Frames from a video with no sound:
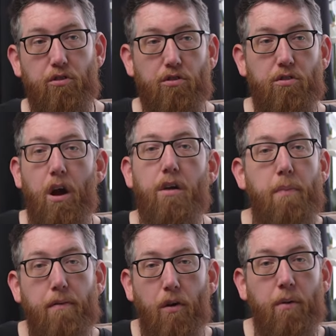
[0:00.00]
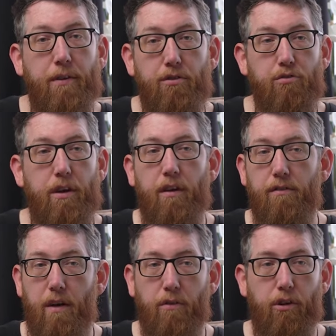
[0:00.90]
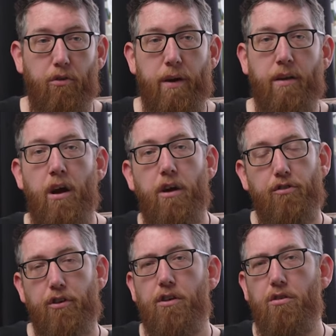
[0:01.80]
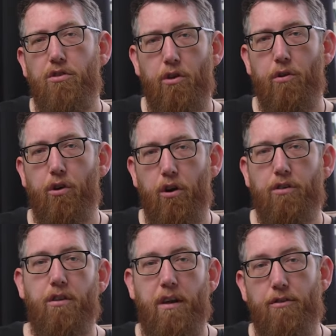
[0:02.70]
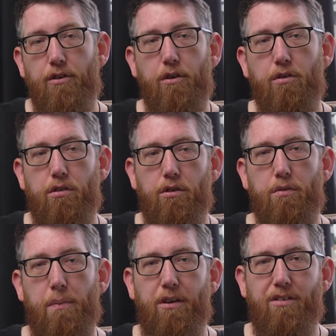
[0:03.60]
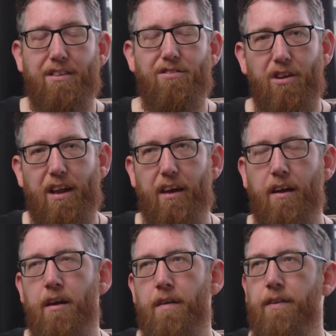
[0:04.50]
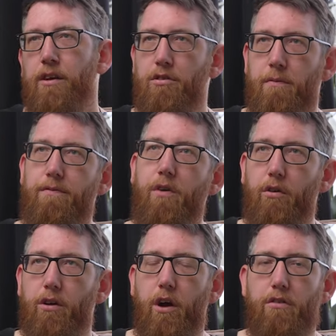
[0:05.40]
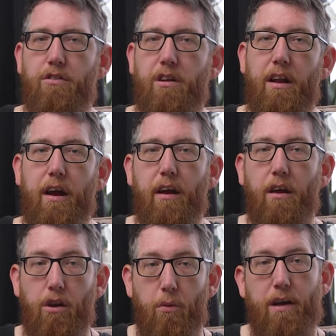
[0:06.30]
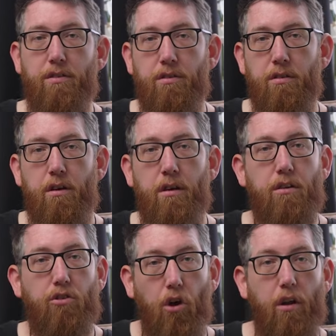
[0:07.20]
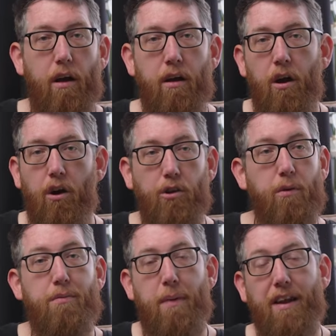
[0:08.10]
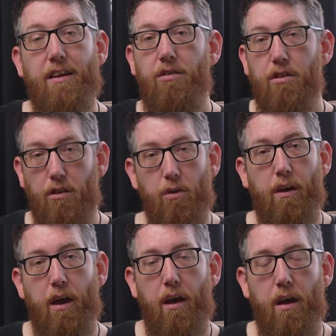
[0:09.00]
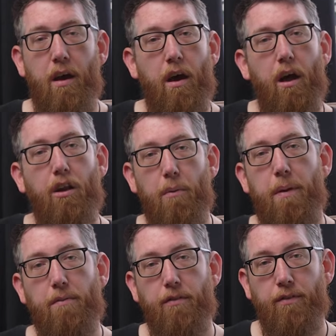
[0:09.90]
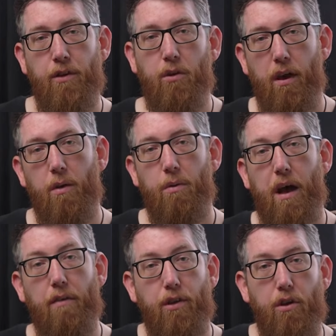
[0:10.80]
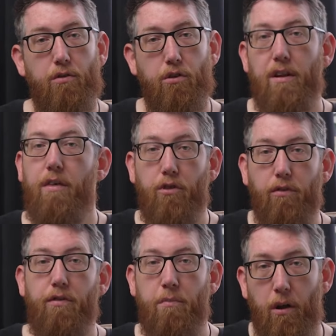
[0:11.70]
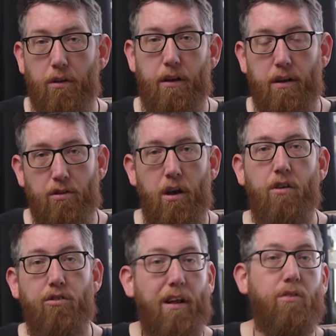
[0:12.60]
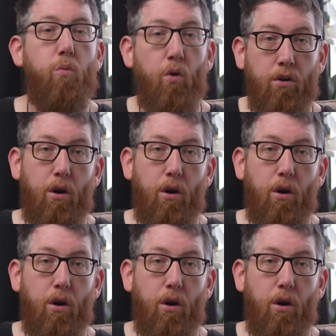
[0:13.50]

just performed this trick and found it great, so you can use euro coins and introduce those, because that's not like some foreign currency like a U S dollar or U S penny to the U K. A lot of people from the U K will have euros left over from holidays, so that's one